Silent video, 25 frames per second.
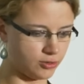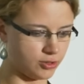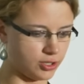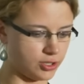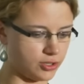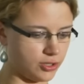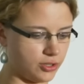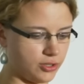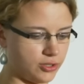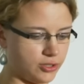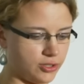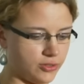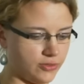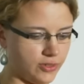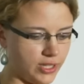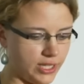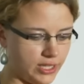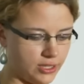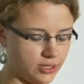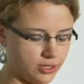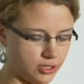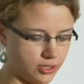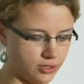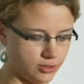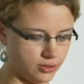return the
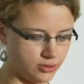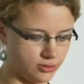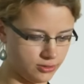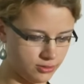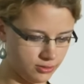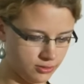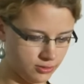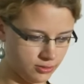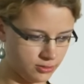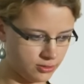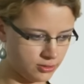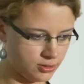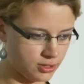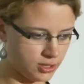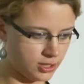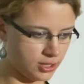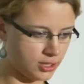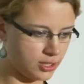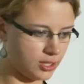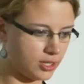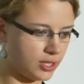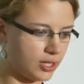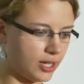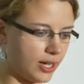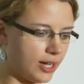value
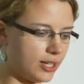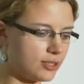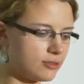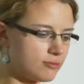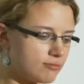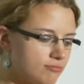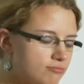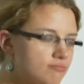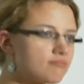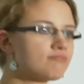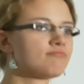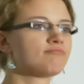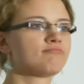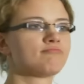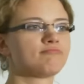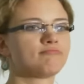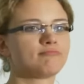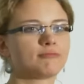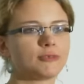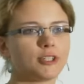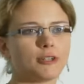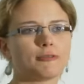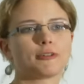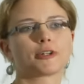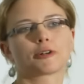at
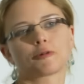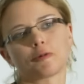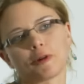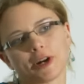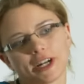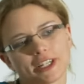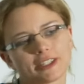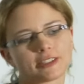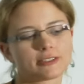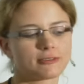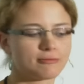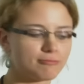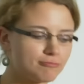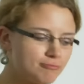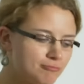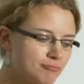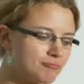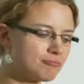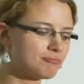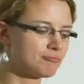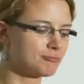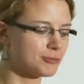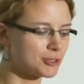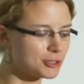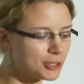quite
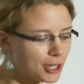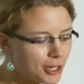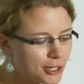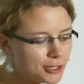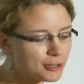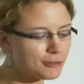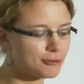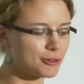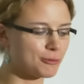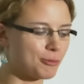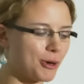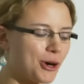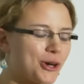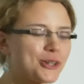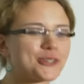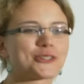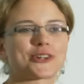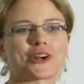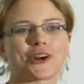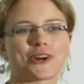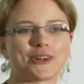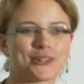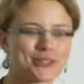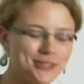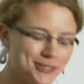start of a bar
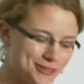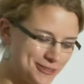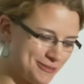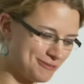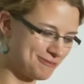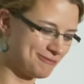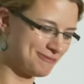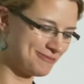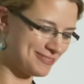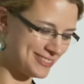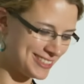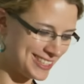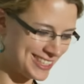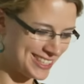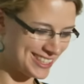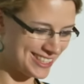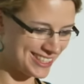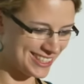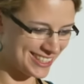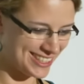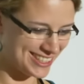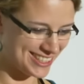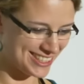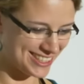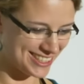chart.
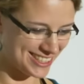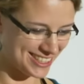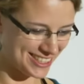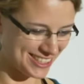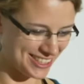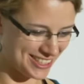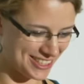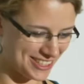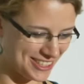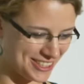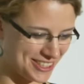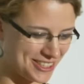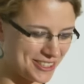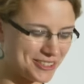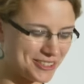So,